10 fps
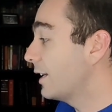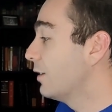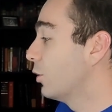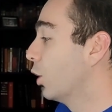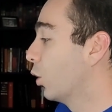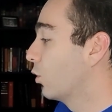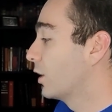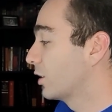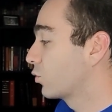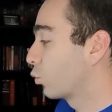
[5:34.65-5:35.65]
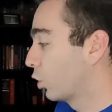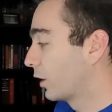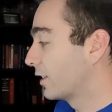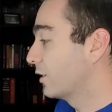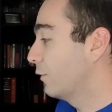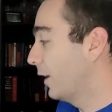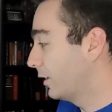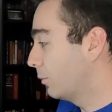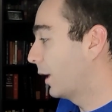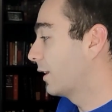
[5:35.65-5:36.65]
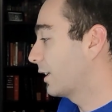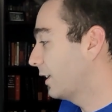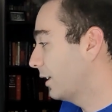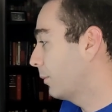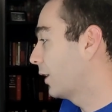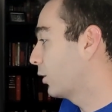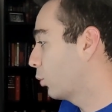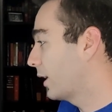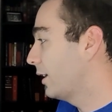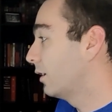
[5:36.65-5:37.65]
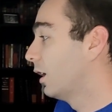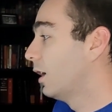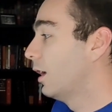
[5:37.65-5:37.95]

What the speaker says: and even though this rook is defended by the king, by the queen,